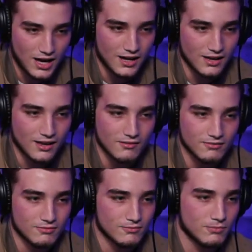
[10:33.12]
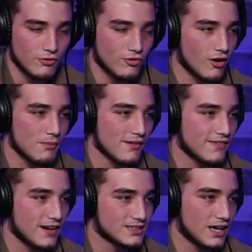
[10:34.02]
I before all my
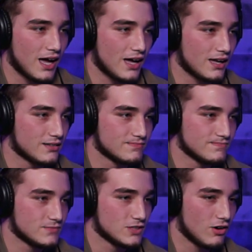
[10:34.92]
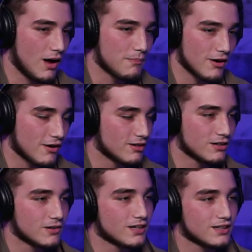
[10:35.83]
fights I, I you know, I pray
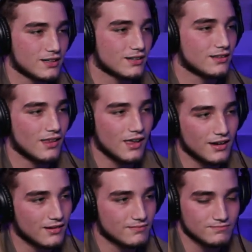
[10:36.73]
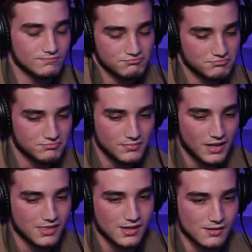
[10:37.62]
really quick and then
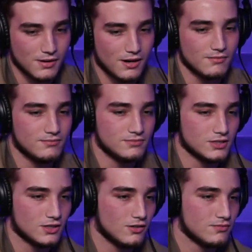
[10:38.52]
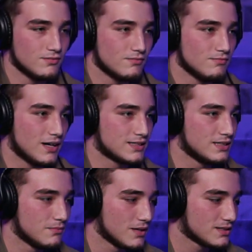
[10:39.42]
I think about you know my
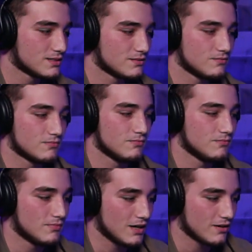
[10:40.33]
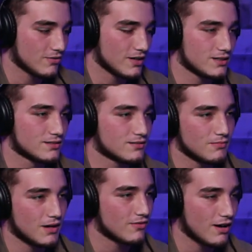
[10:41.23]
teammates, my
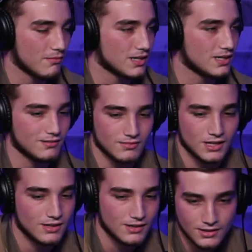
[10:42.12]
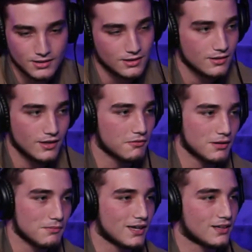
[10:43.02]
friends, my family, and
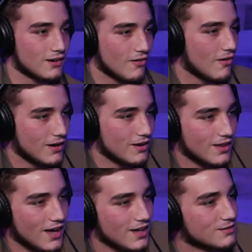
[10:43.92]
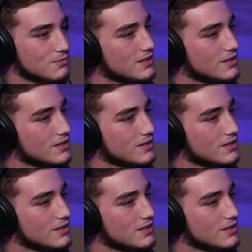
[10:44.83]
then we make our way to the cage.